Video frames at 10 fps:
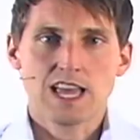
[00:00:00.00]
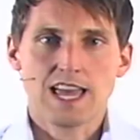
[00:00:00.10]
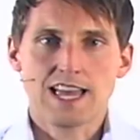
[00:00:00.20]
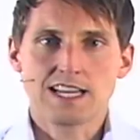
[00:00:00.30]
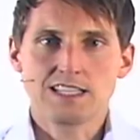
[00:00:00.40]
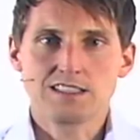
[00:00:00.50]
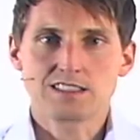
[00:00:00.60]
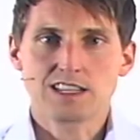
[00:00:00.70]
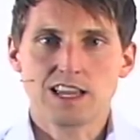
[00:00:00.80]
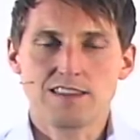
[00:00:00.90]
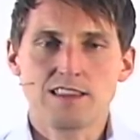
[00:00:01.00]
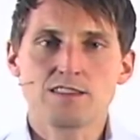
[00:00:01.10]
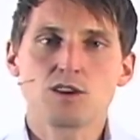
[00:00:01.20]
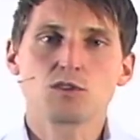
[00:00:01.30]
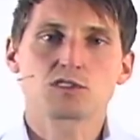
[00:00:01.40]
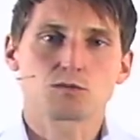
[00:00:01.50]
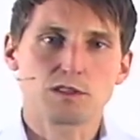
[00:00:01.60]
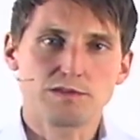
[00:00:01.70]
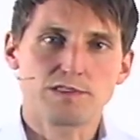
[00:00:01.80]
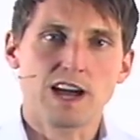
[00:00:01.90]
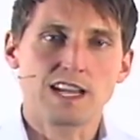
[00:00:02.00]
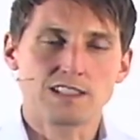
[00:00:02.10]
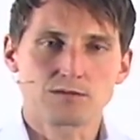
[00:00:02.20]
And then those are refined